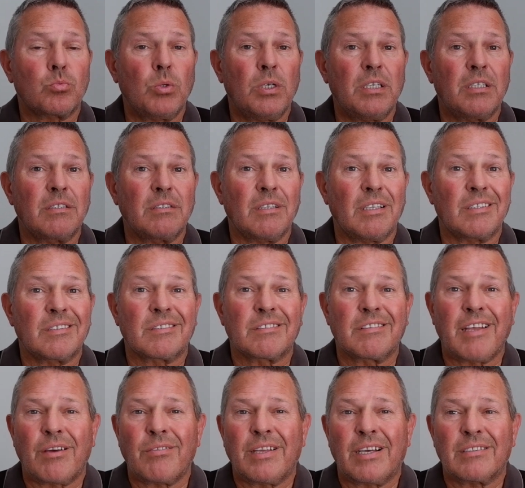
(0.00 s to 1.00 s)
waiting list.
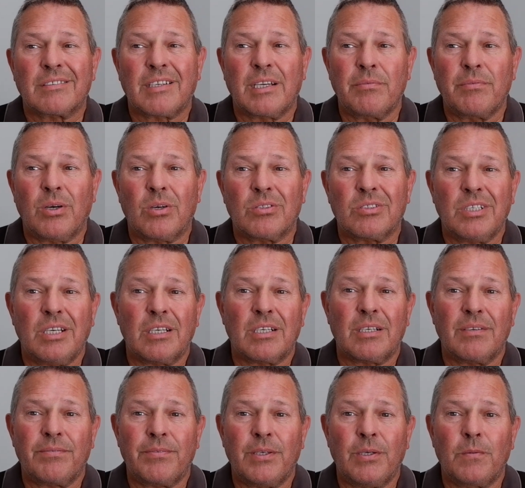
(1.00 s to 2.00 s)
Now that's give or take
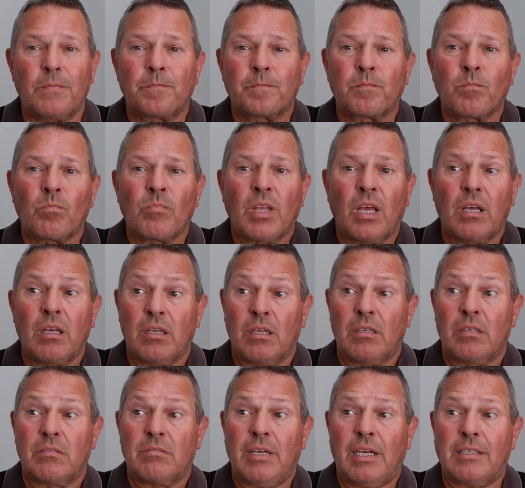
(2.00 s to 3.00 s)
a few.
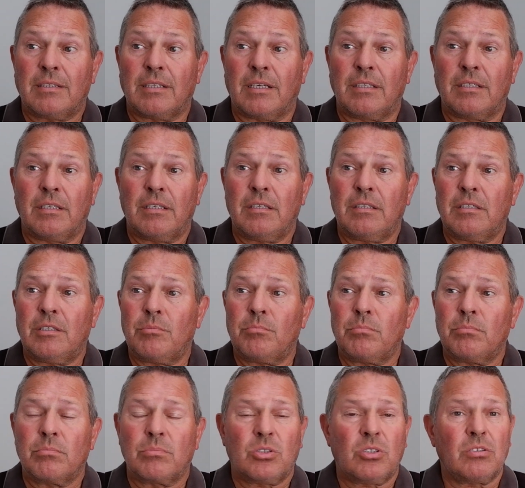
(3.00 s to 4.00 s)
Right then,
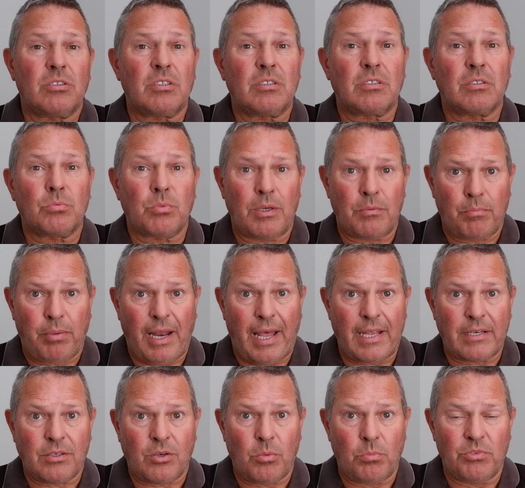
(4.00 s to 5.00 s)
so this is when
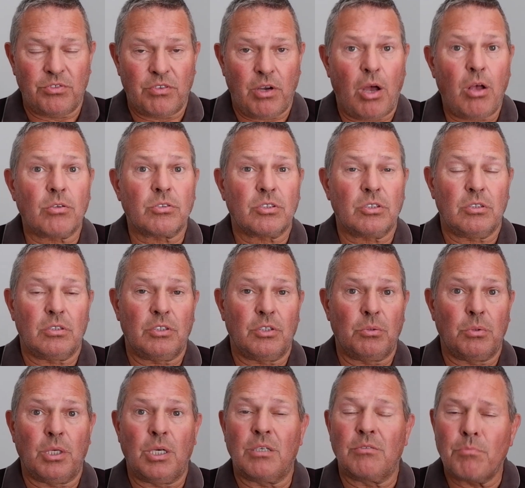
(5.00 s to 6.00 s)
Plaid Cymru were also
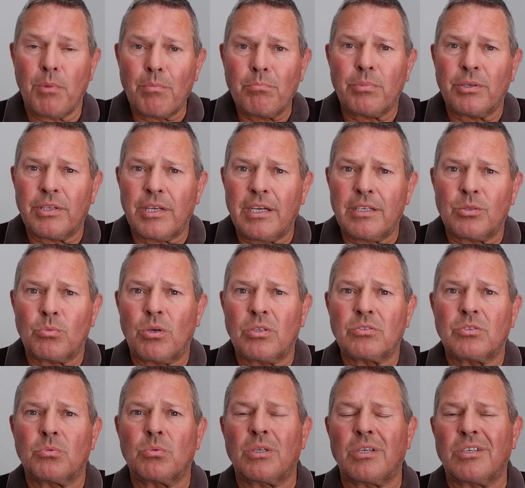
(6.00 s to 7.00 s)
doing it. Remember, they're the ones
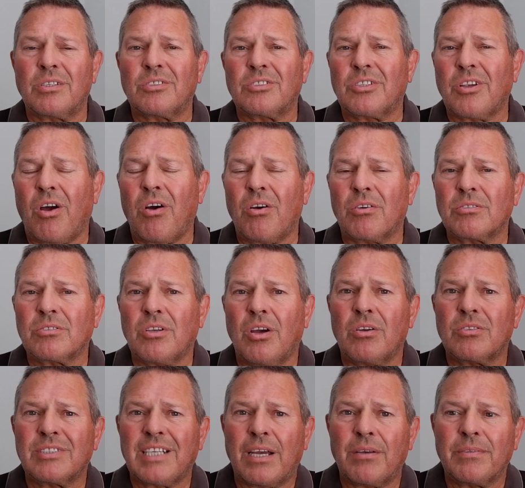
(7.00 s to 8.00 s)
who were going to
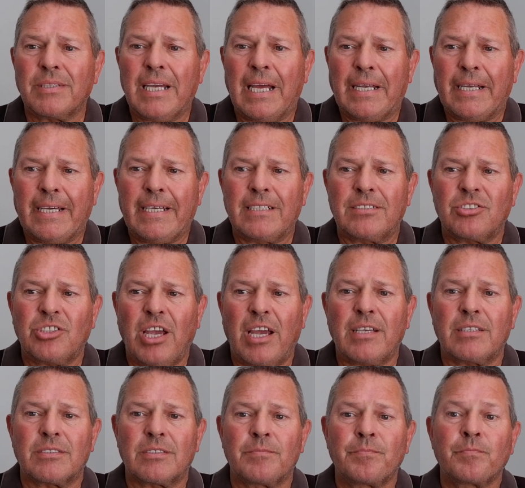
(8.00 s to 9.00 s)
sort out the
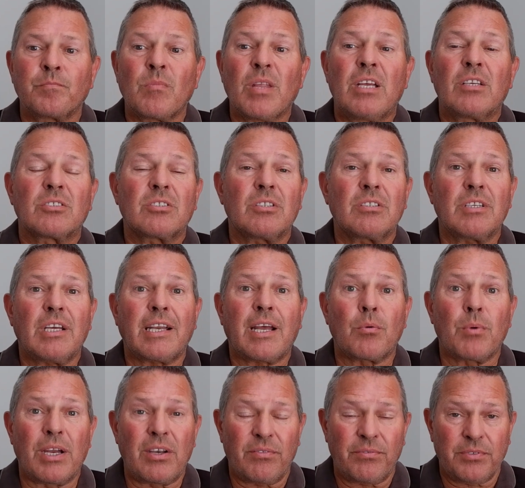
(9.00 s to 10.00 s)
NHS. So then I
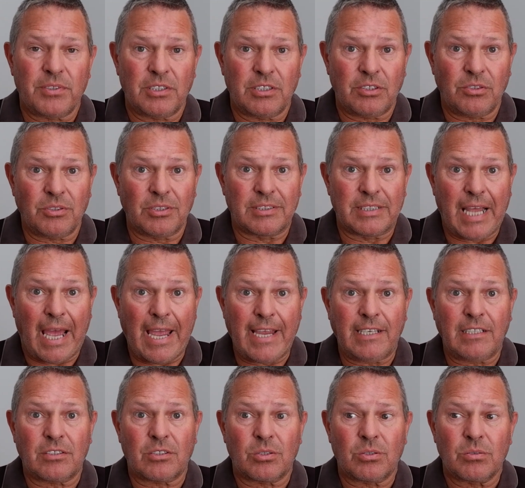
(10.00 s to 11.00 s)
went for the other
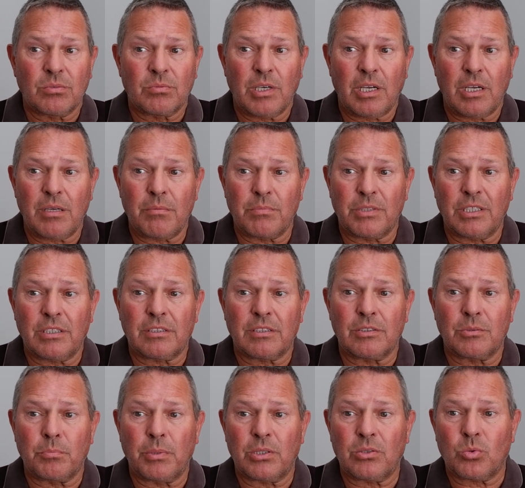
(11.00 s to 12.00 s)
date. This is
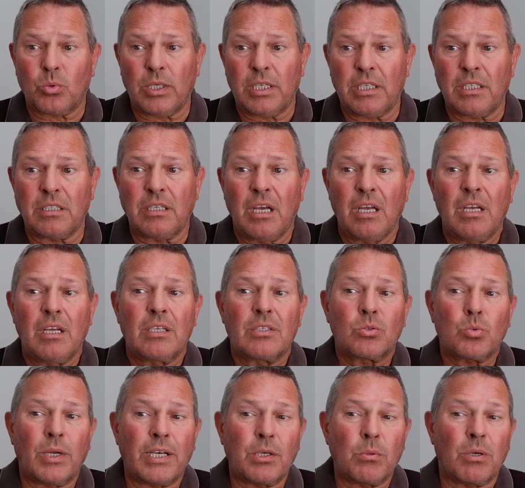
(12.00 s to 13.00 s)
between
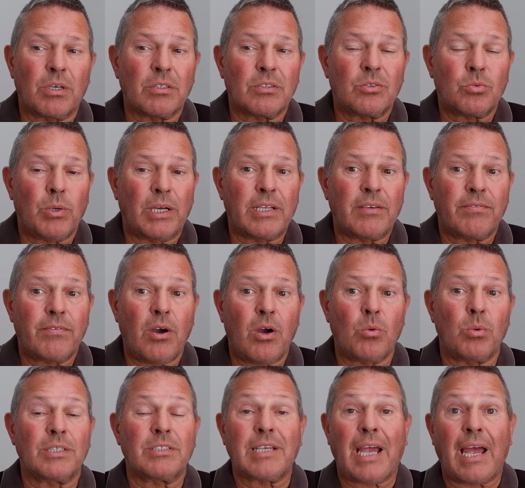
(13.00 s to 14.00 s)
21 and 24,
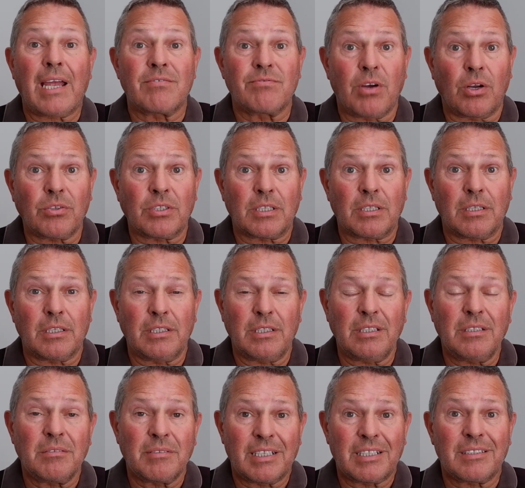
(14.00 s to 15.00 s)
which
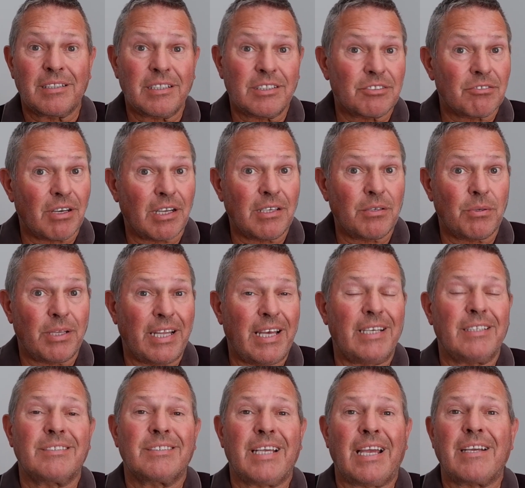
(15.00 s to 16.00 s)
ironically is literally their
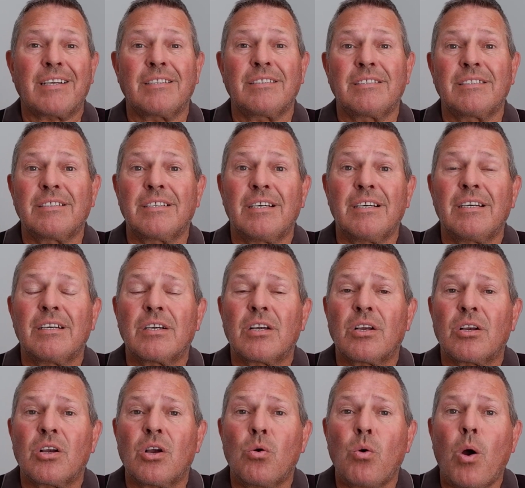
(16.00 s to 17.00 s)
second
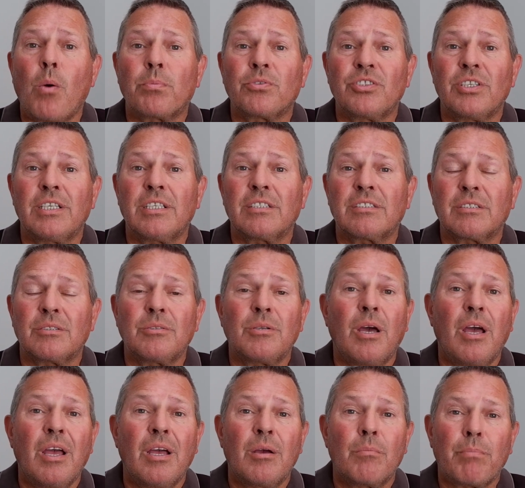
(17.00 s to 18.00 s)
cooperation
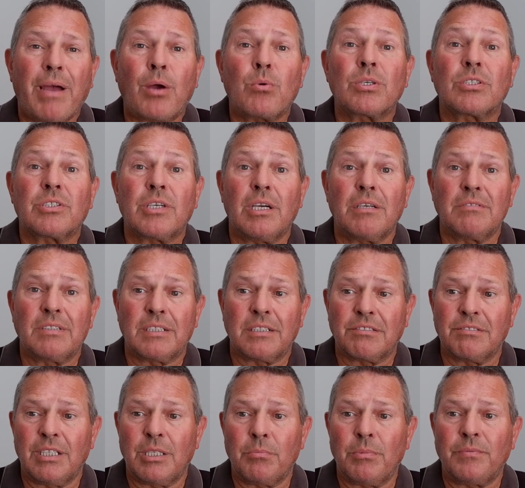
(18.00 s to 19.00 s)
power sharing
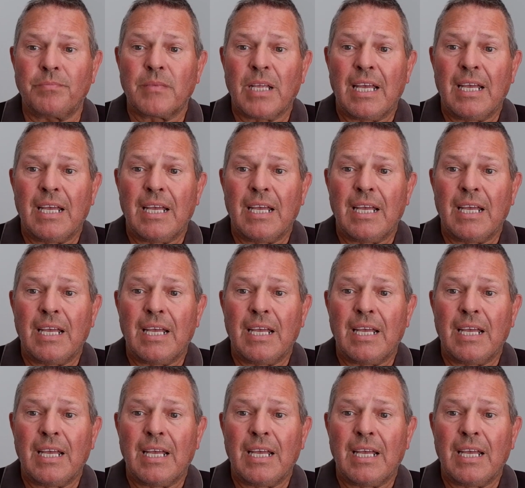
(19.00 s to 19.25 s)
agreement.